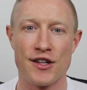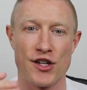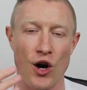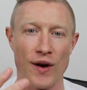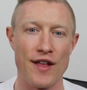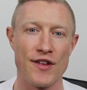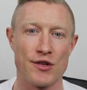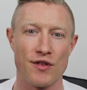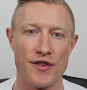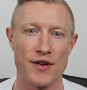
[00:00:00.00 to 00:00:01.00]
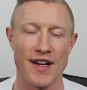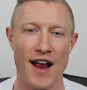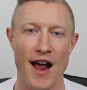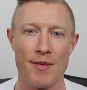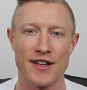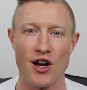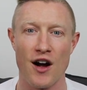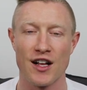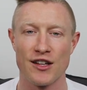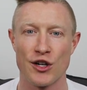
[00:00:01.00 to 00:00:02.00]
So in this review today, I'm gonna
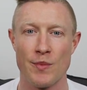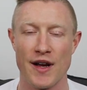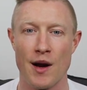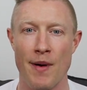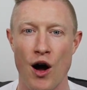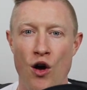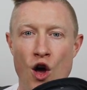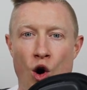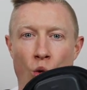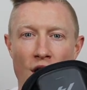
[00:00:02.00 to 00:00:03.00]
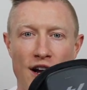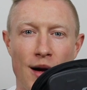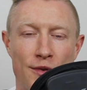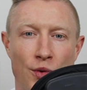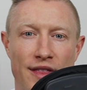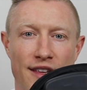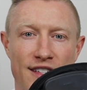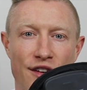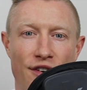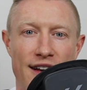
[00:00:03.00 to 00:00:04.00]
talk a little bit about what comes with
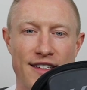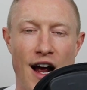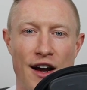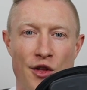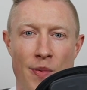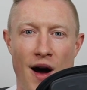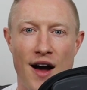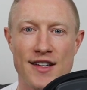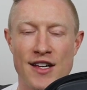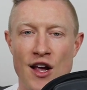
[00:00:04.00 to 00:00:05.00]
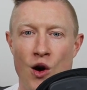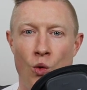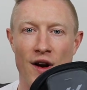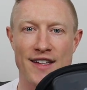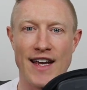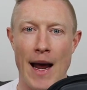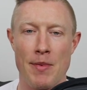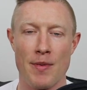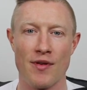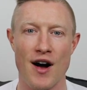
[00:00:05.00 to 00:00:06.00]
this device out of the box, what it's
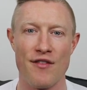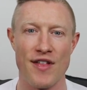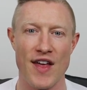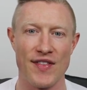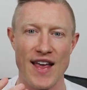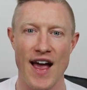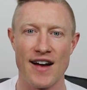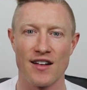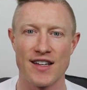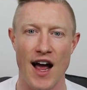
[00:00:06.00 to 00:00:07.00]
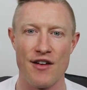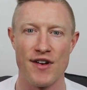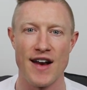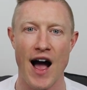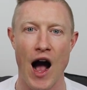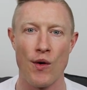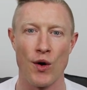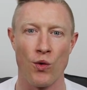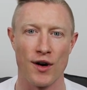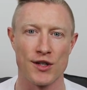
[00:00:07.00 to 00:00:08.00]
capable of, and at the end, I'll dive into how
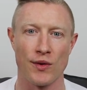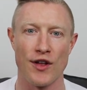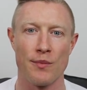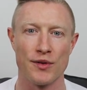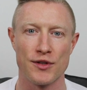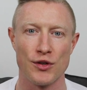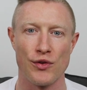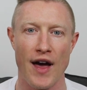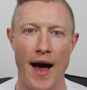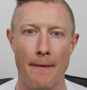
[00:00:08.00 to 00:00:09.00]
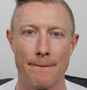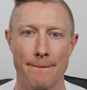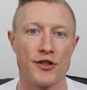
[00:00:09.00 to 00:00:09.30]
it works with their Bluetooth app.